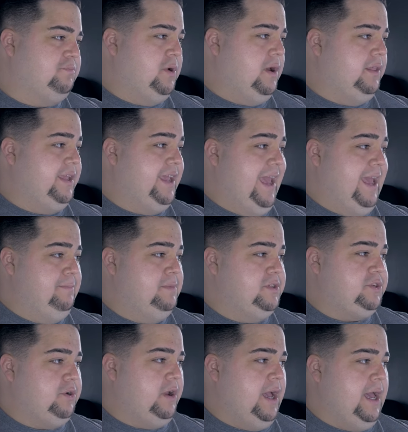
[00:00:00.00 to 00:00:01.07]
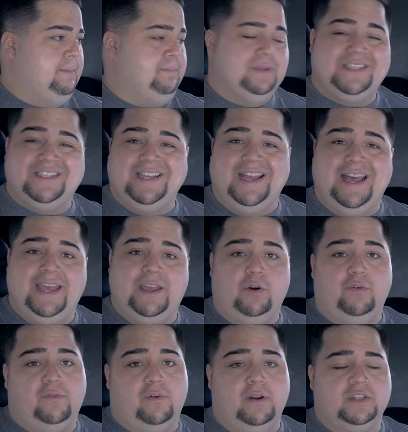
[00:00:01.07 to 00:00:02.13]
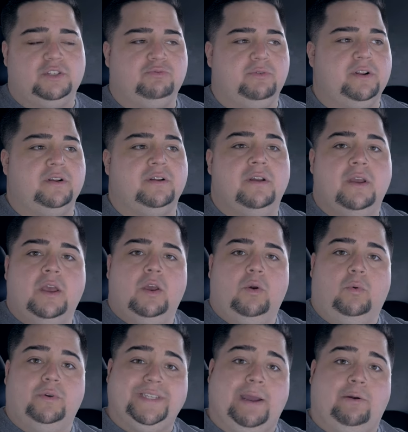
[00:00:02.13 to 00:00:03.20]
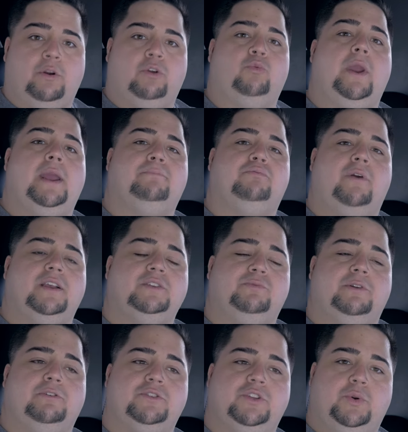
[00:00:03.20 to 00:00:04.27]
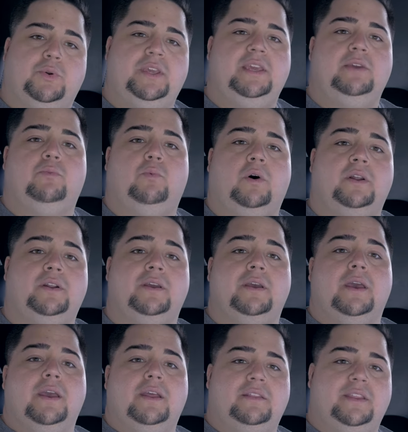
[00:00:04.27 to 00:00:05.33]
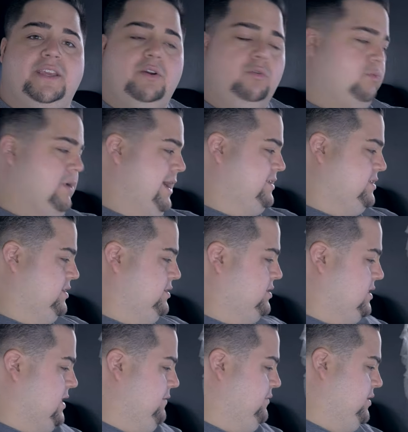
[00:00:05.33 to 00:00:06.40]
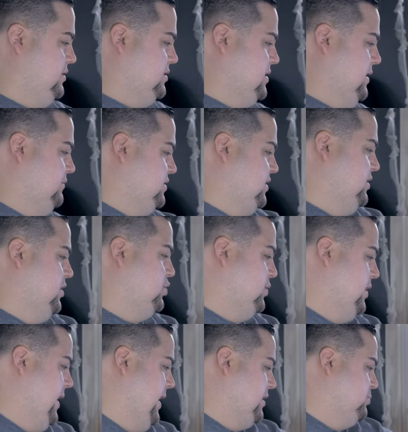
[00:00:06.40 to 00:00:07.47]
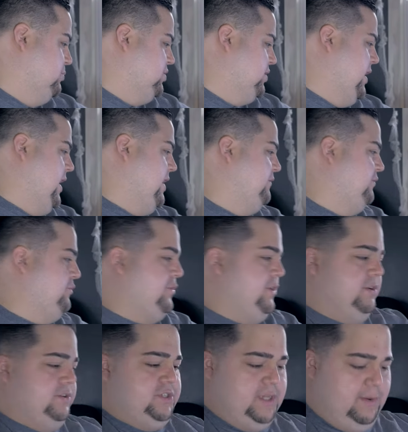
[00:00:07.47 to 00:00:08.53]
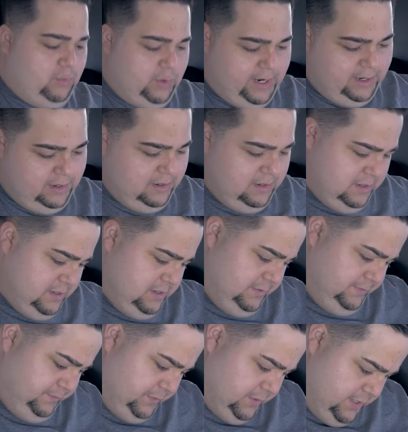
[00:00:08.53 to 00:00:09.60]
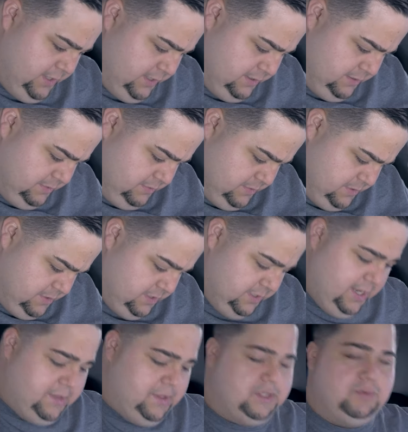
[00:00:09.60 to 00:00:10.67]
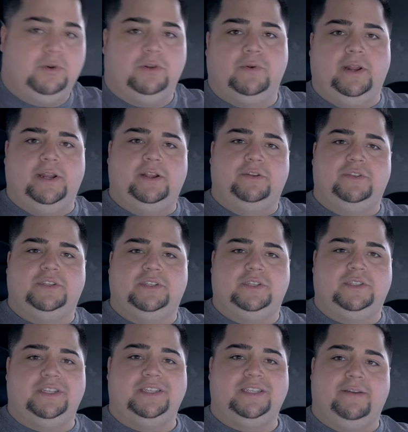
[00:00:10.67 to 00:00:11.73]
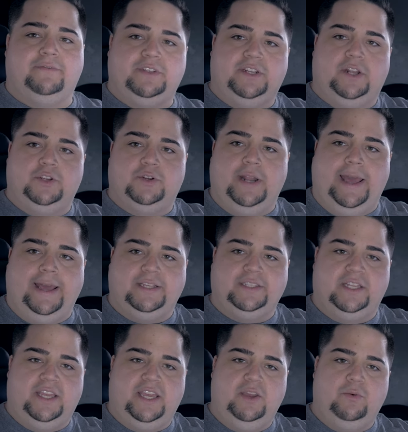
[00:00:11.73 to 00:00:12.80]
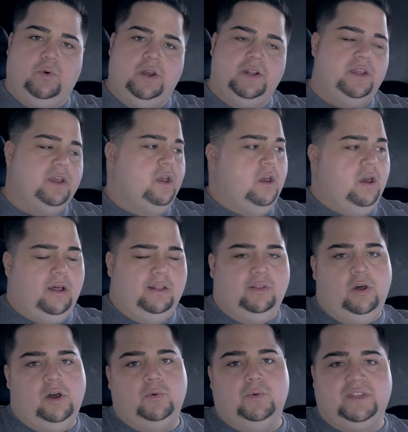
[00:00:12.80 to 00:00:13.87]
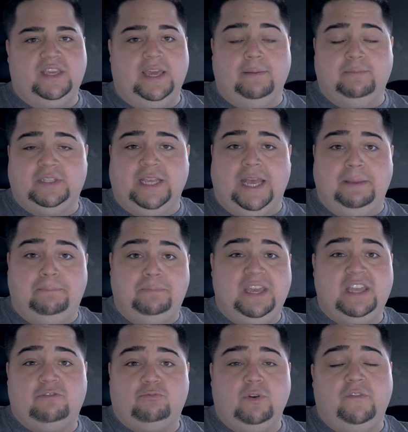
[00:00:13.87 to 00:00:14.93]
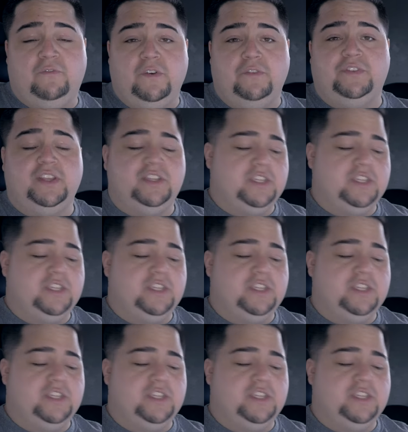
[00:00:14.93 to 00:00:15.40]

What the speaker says: Pauling at Mr. Comp Sci over on Twitter was our grand prize winner. So he won the Ryzen 7 1700X, which I have over here somewhere. This one right here. This is the 1700X that he won, along with the MSI B350